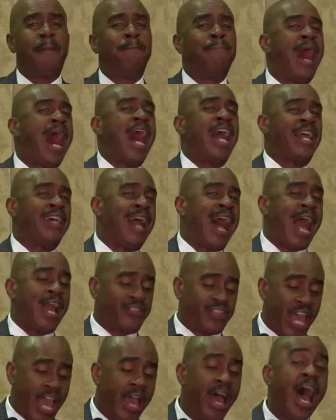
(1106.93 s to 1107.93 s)
and buy it. I
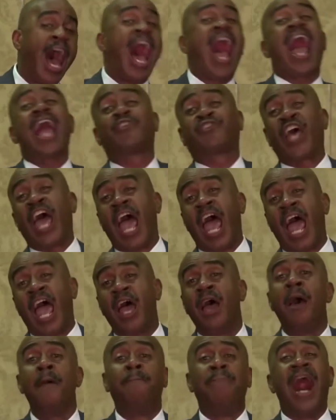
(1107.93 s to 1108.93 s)
said,
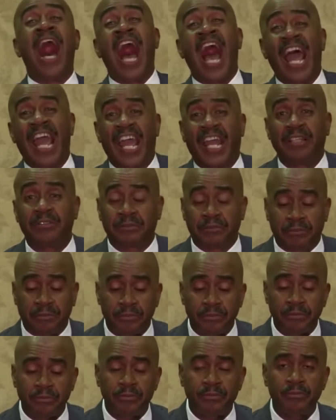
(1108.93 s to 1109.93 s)
buy it.
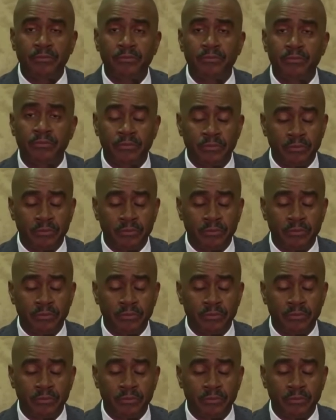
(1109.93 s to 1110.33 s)
That's right.